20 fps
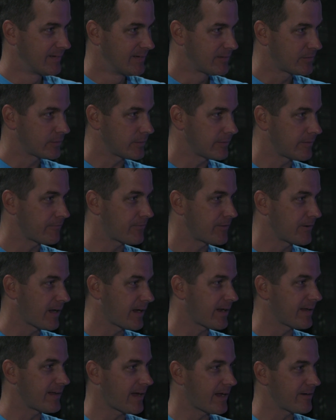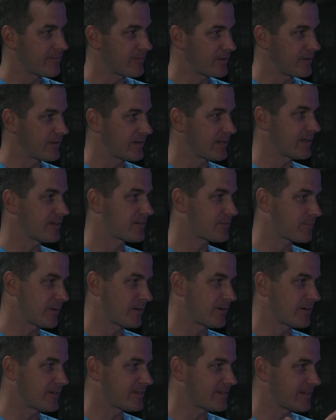So even if you're not a diver, you can
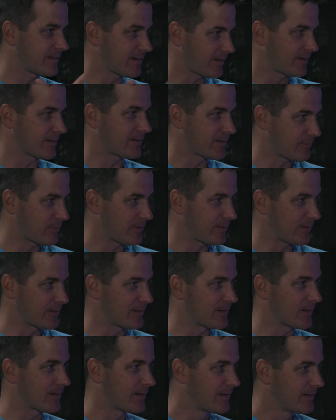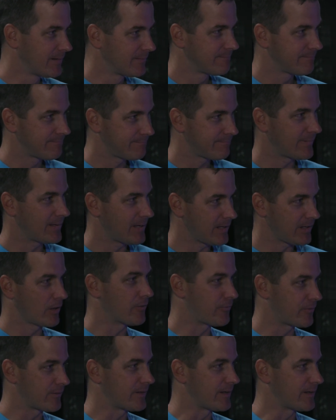experience it on the computer yeah. and go from